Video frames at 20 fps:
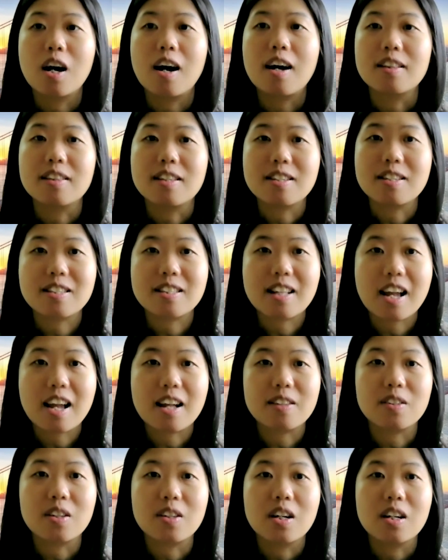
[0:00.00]

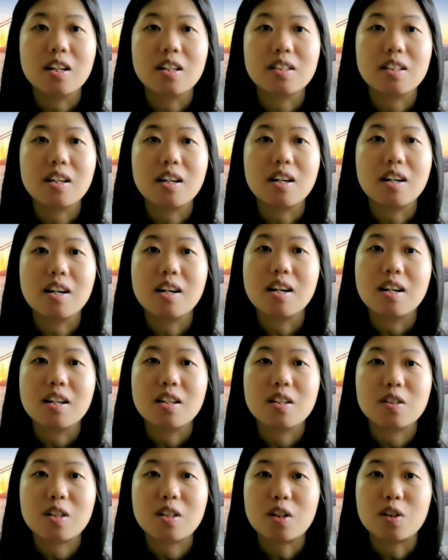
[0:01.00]
understand the
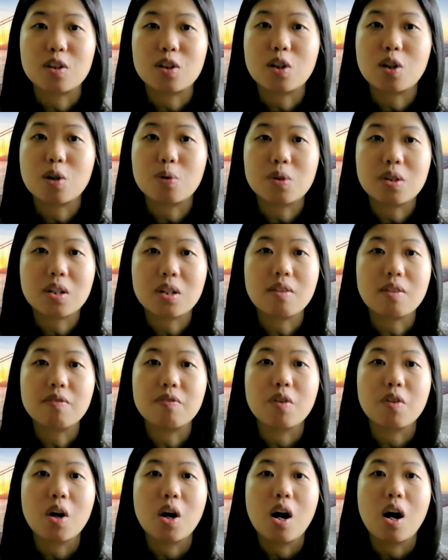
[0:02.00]
seductive
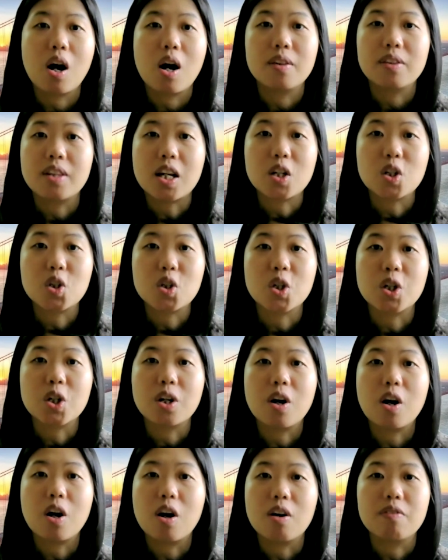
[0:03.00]

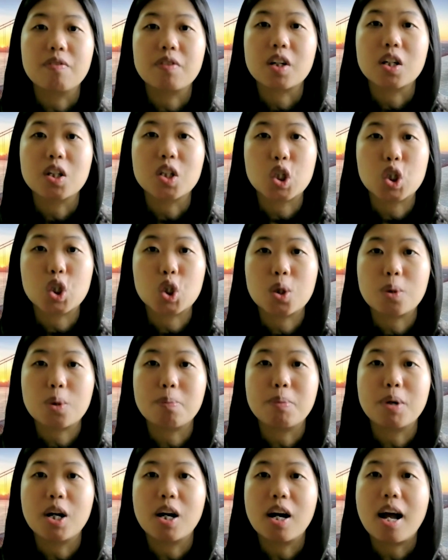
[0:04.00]
nature of
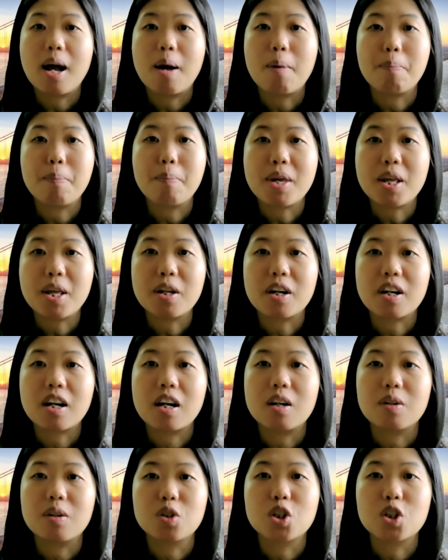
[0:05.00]
consumer and media
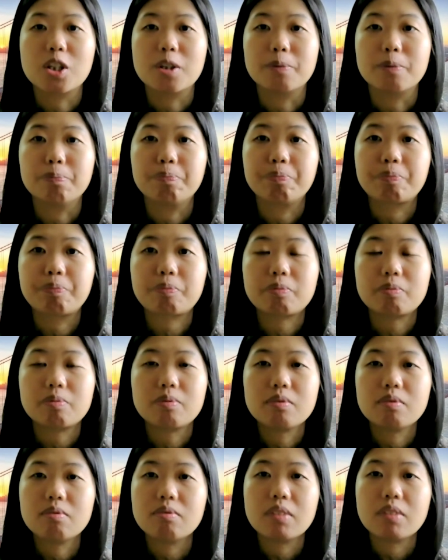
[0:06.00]
culture.
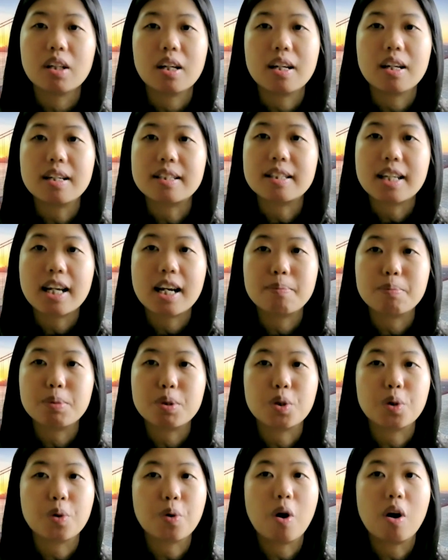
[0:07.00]
It attempts
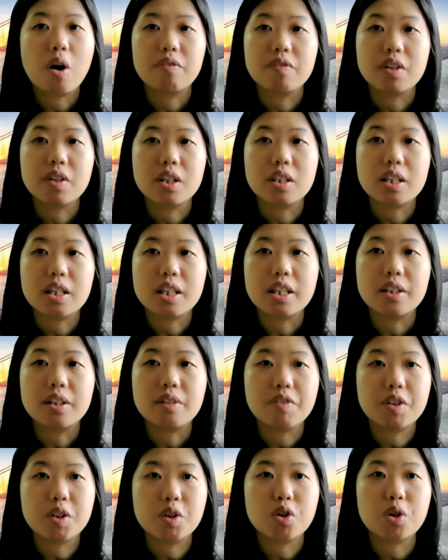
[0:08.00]
to offer the
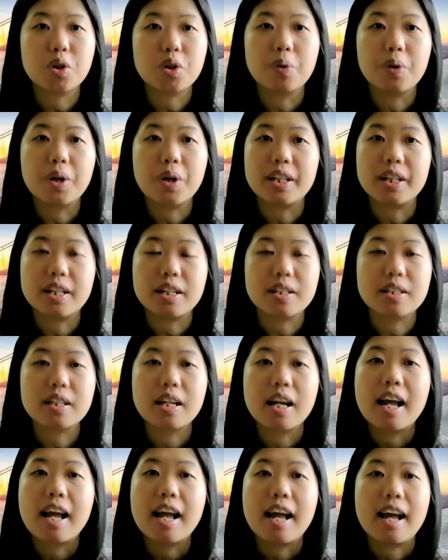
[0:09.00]
individual in it
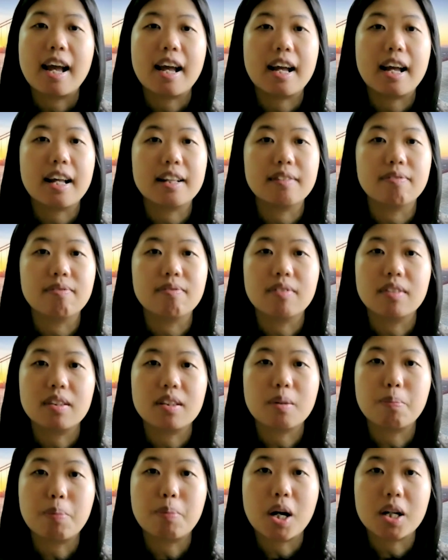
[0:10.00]
and
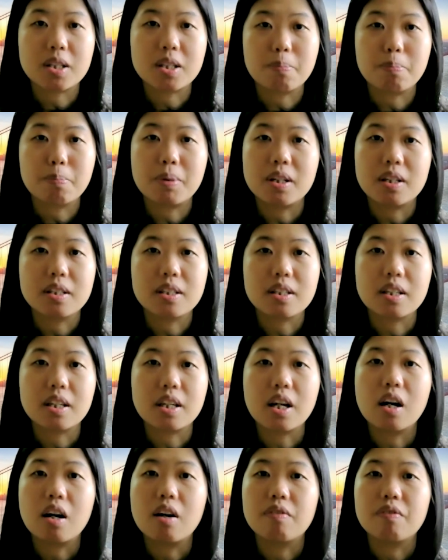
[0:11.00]
the
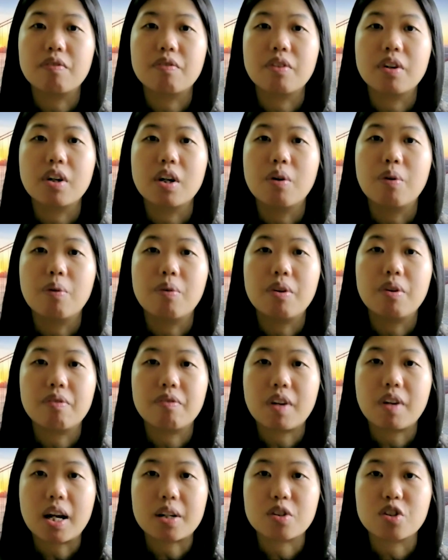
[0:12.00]
possibility of
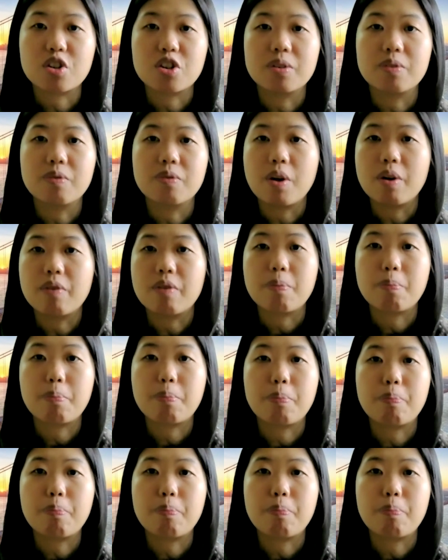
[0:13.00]
reflection with